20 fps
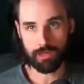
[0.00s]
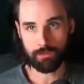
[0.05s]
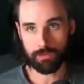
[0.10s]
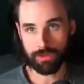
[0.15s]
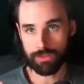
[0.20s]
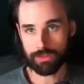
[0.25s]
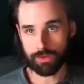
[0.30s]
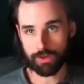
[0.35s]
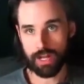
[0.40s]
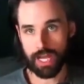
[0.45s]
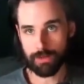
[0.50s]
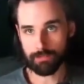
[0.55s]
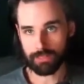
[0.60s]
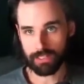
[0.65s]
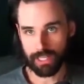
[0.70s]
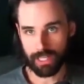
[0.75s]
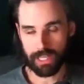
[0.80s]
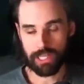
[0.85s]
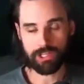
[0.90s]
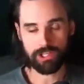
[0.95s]
with your
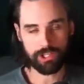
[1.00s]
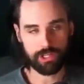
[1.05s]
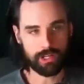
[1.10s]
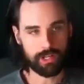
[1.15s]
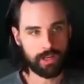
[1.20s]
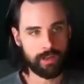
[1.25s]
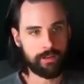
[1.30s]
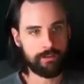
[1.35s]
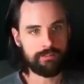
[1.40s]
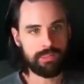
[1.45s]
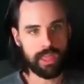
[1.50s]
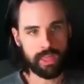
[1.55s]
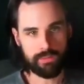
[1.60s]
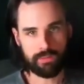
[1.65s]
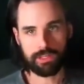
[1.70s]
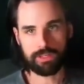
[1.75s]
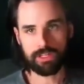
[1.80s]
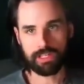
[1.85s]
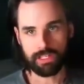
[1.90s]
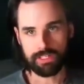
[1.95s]
application,
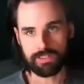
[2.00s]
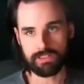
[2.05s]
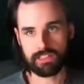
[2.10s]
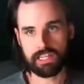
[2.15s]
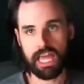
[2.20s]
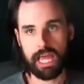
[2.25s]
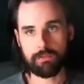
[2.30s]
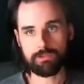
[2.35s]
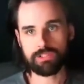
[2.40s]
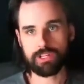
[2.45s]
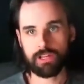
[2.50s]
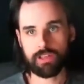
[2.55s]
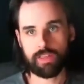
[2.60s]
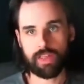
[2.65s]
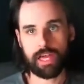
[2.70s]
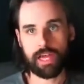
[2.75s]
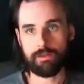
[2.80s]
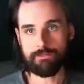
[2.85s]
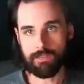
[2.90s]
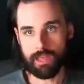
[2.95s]
and then you take a snapshot of
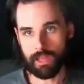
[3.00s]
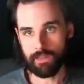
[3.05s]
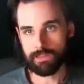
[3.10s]
that,